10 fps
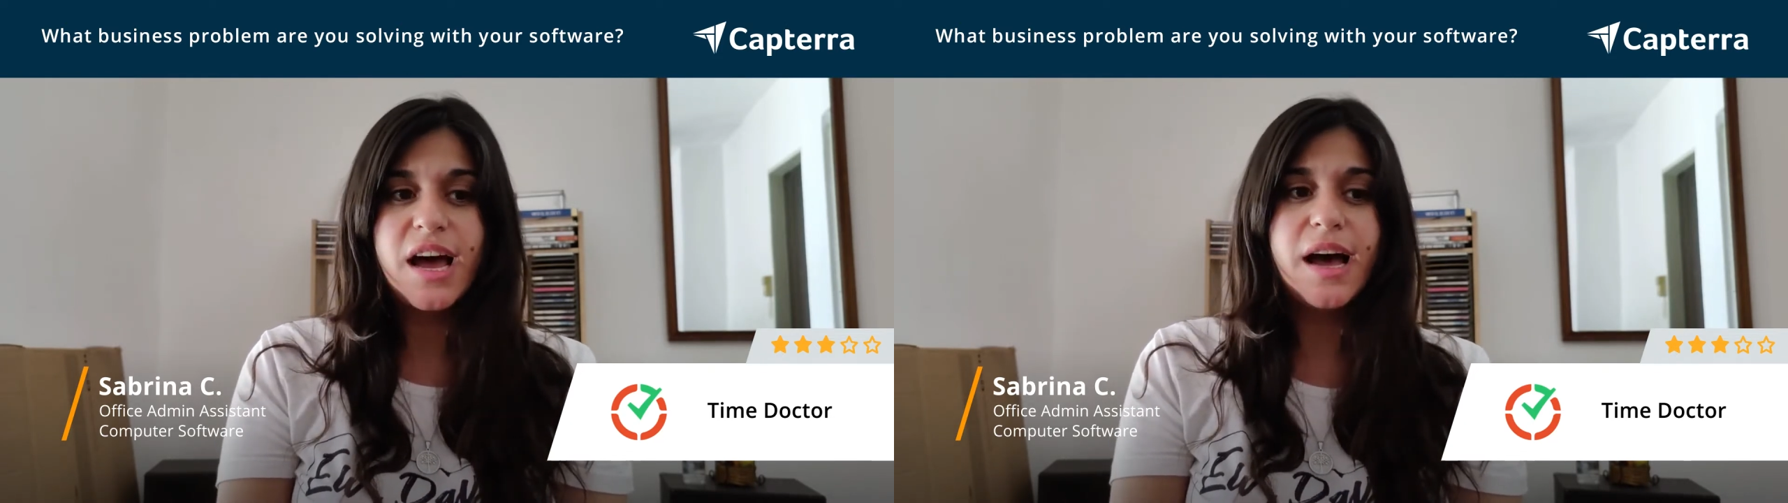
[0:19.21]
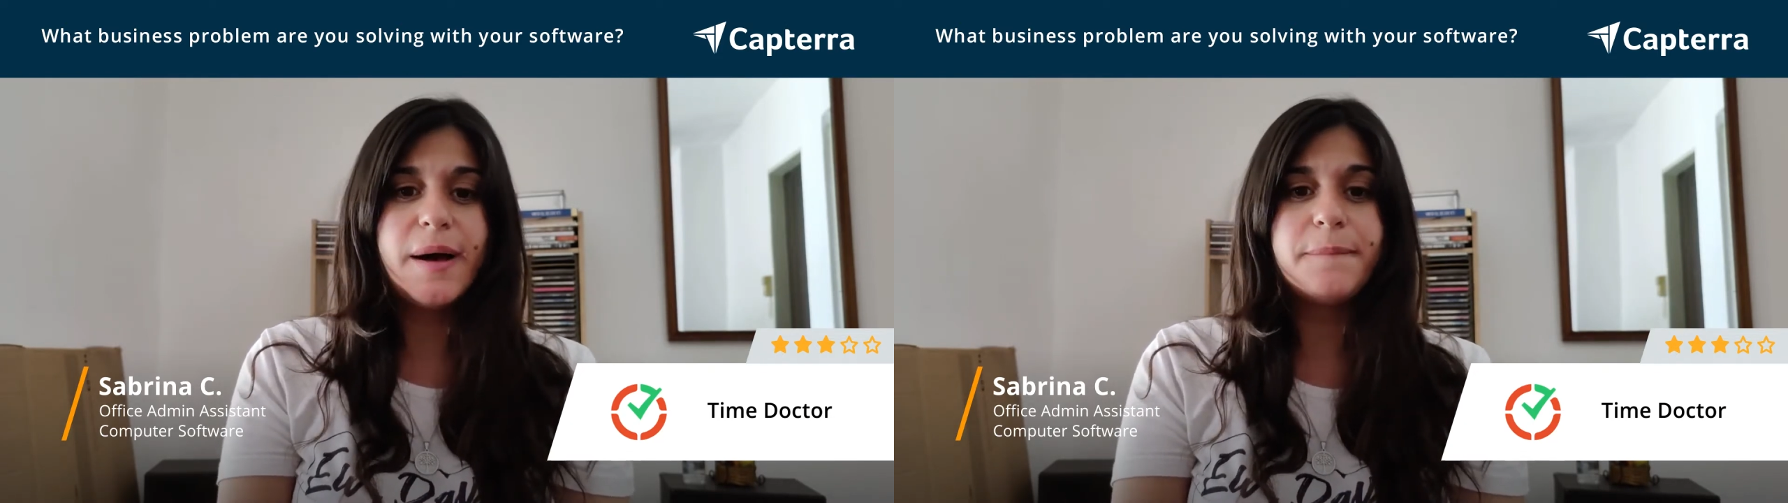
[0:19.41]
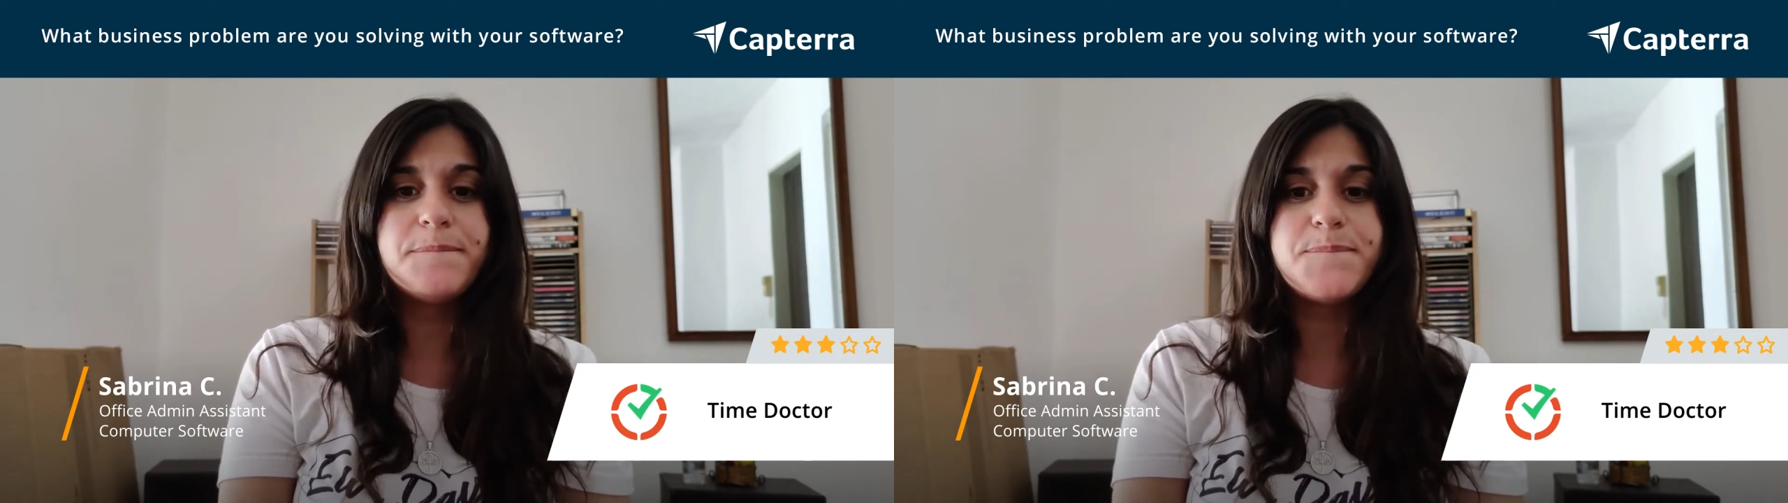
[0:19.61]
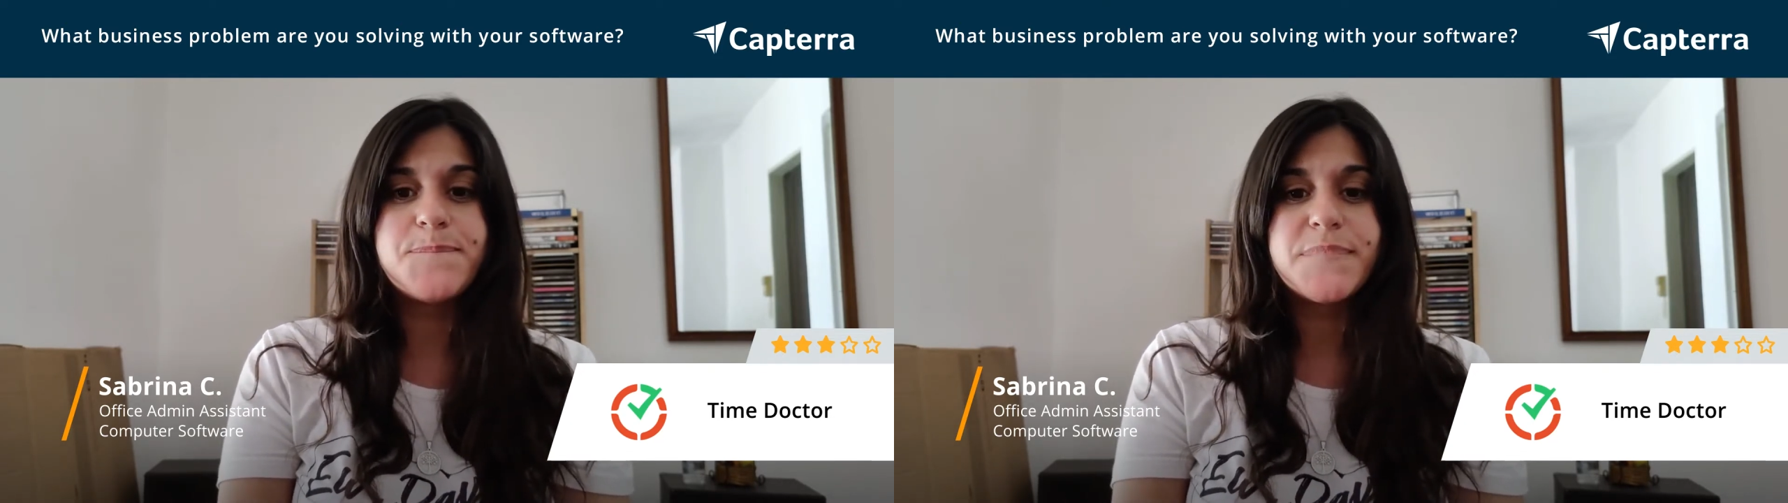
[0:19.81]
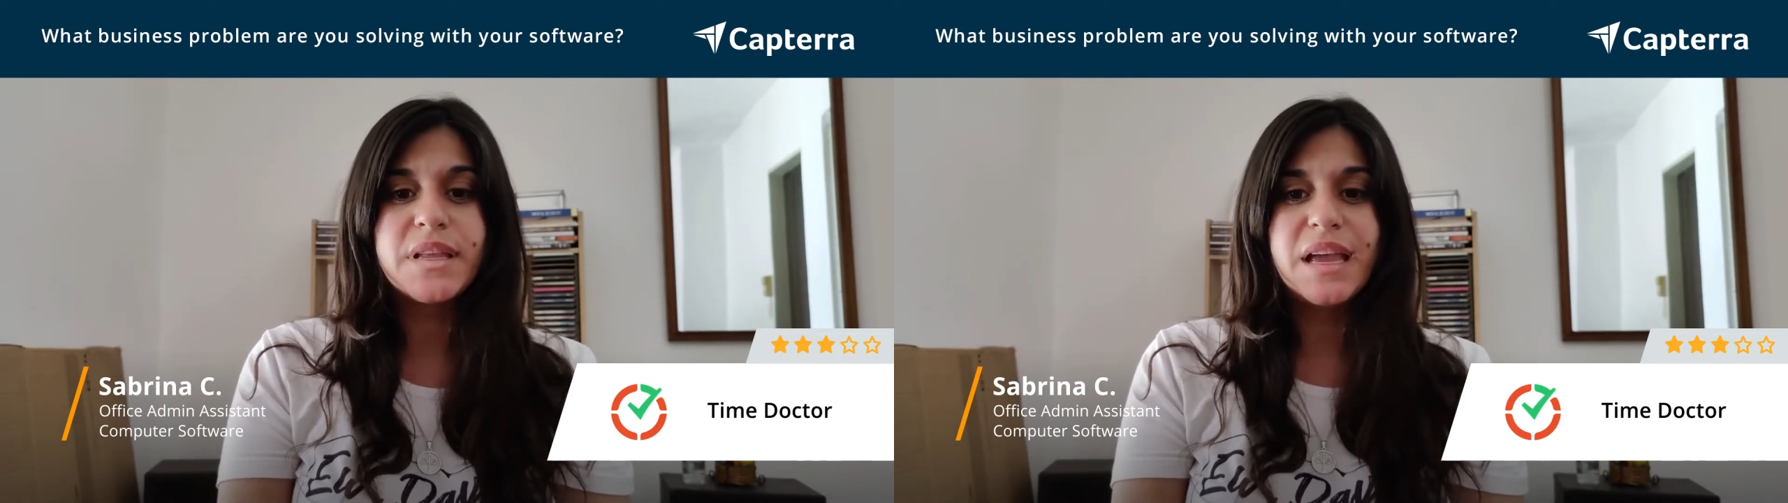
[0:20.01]

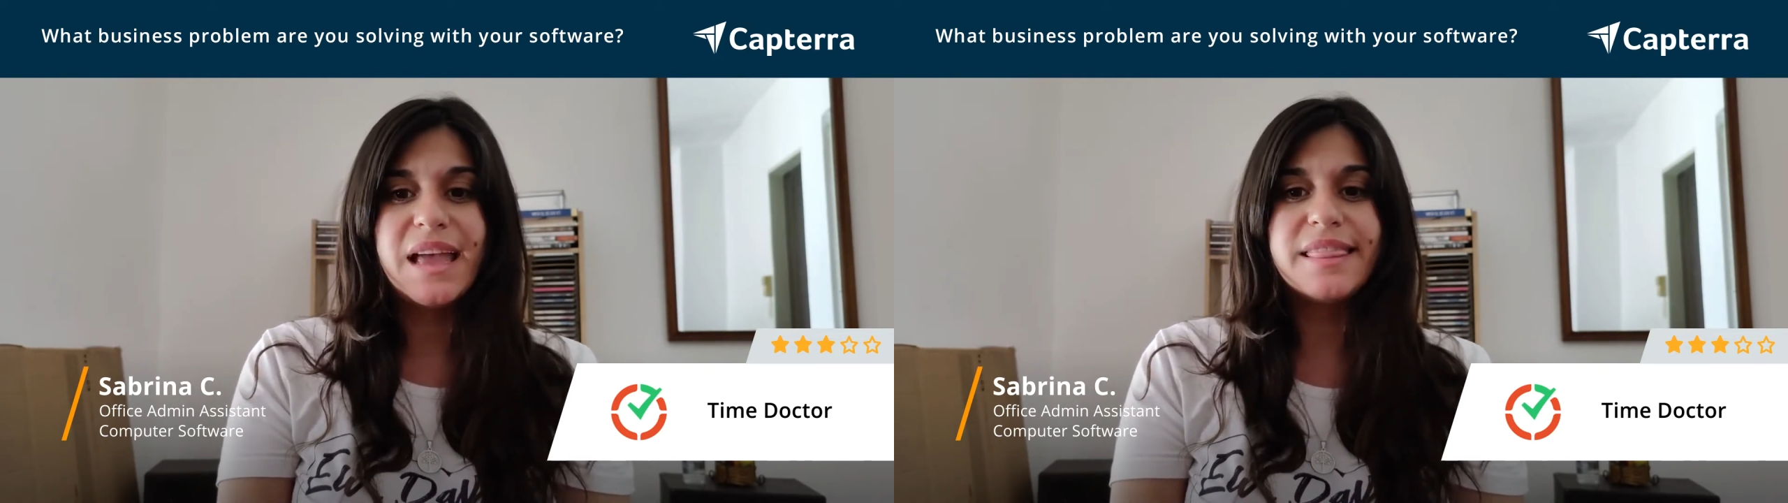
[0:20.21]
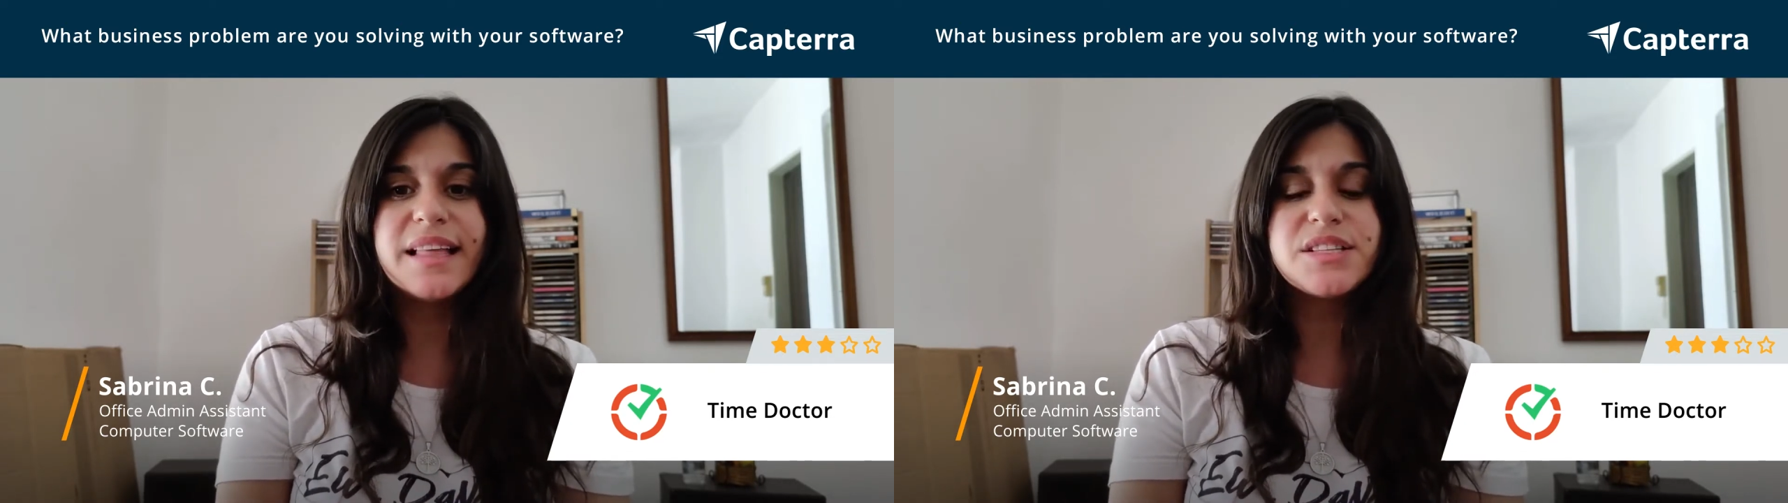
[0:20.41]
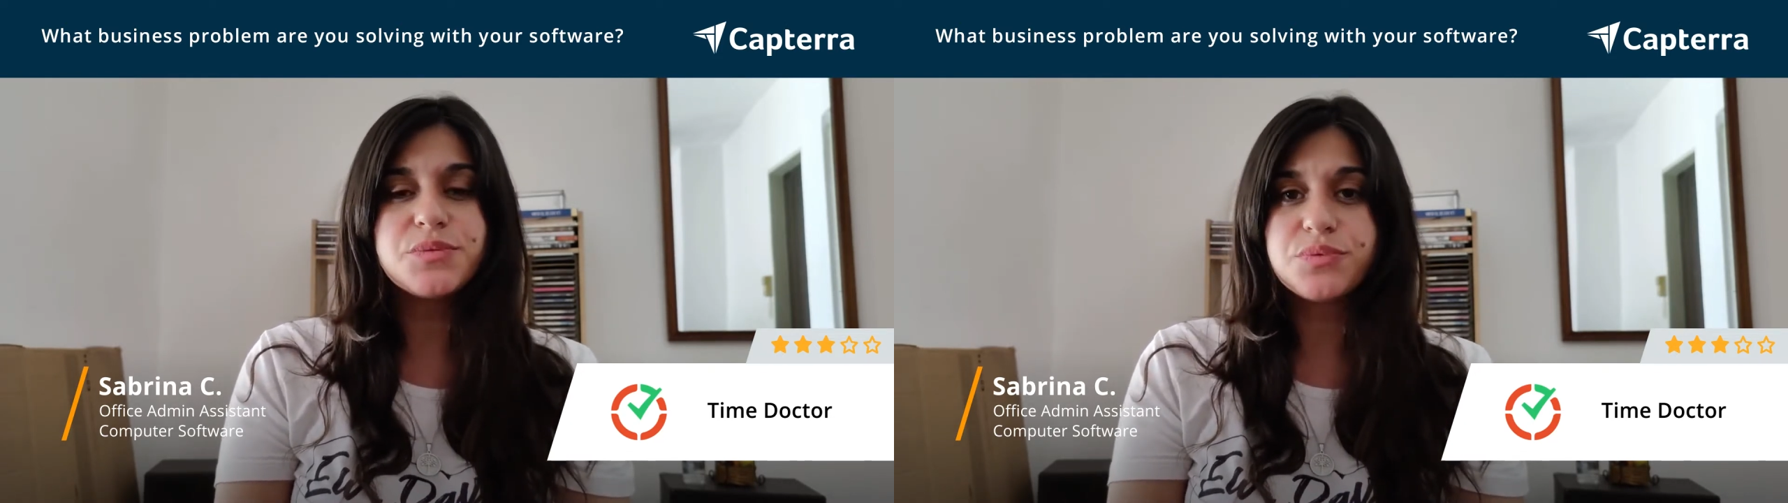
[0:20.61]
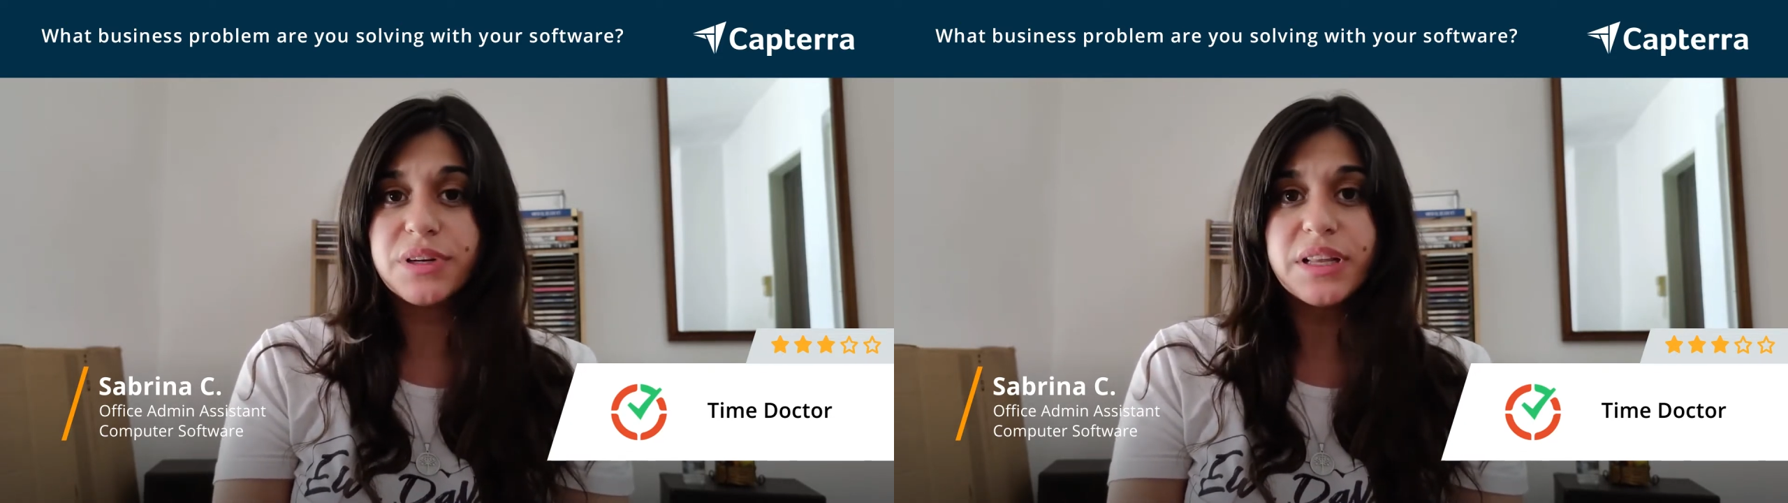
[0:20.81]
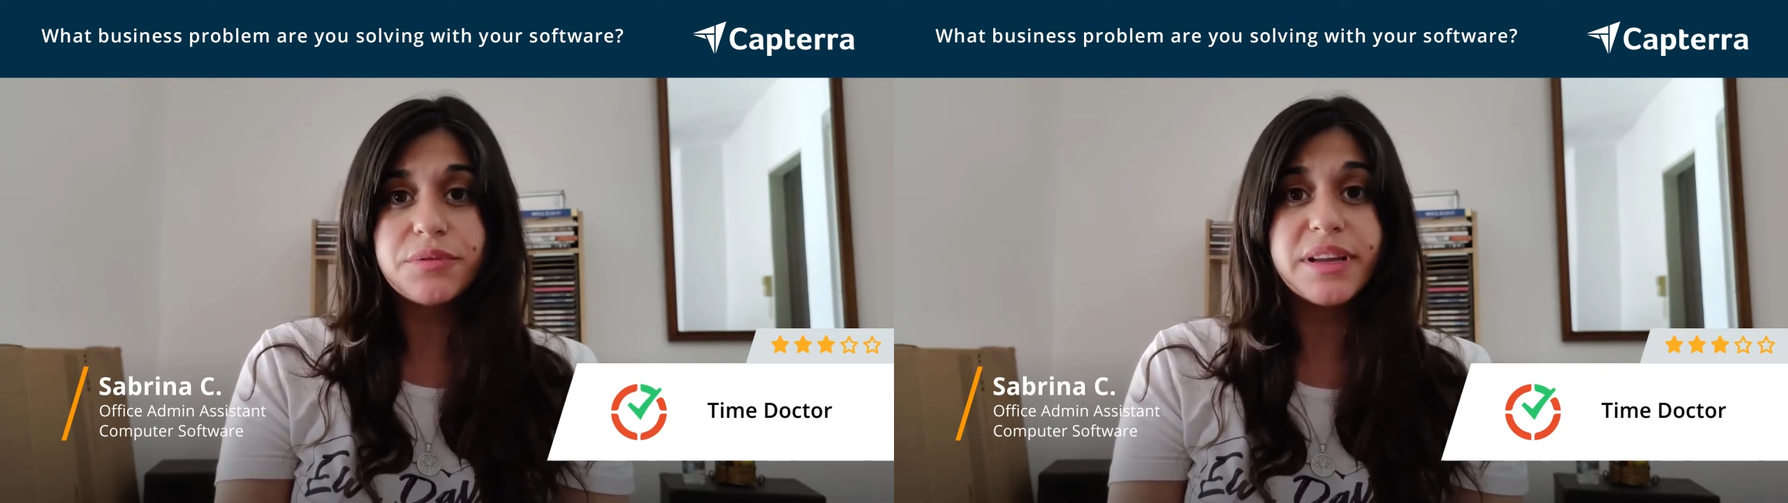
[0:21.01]
And that's
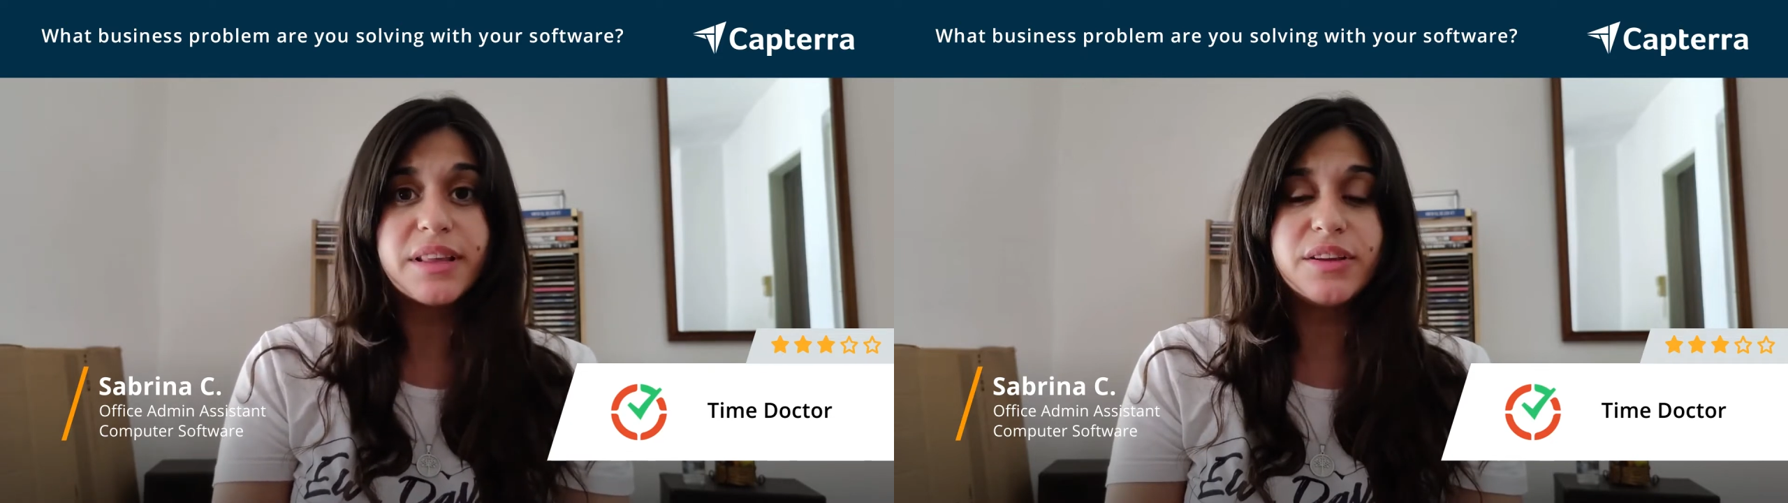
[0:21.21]
really great